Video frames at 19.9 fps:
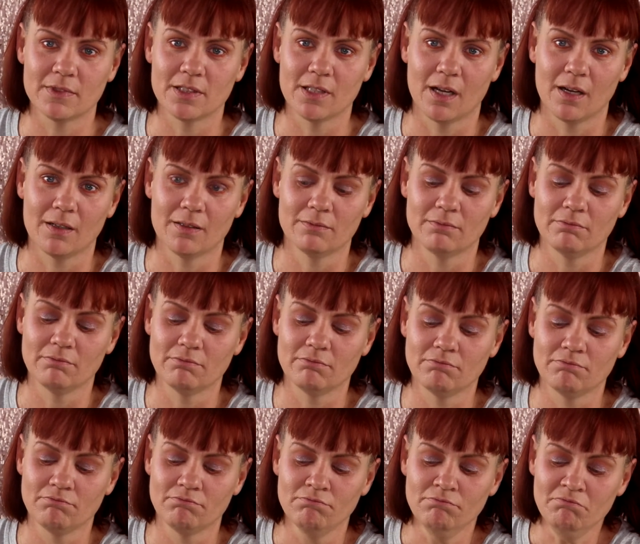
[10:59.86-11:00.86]
so
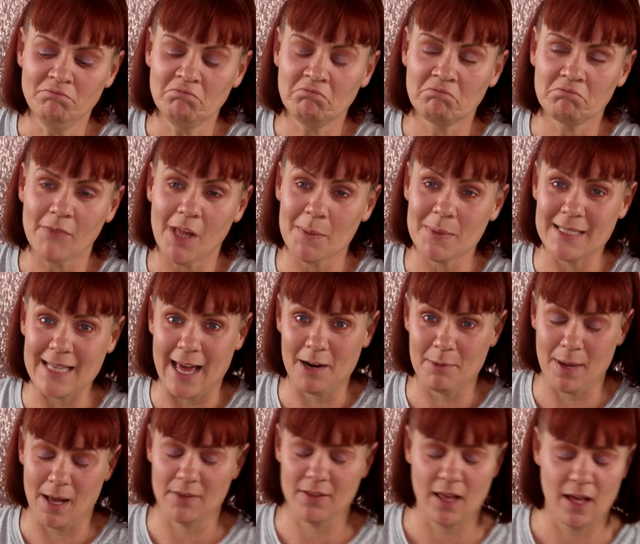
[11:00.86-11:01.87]
I'm sad
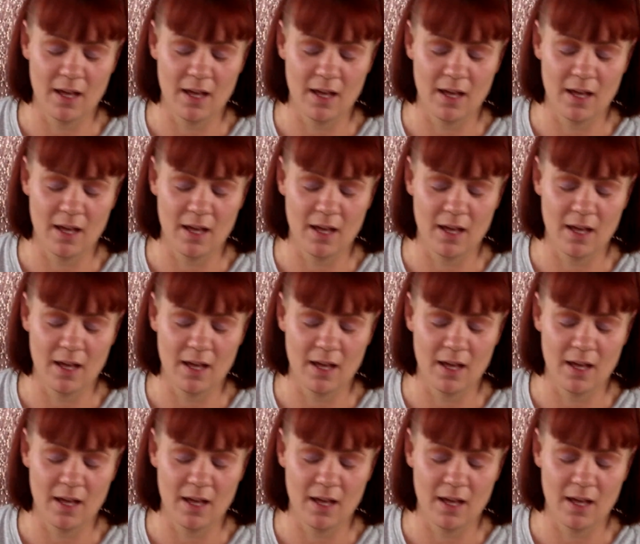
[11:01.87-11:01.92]
about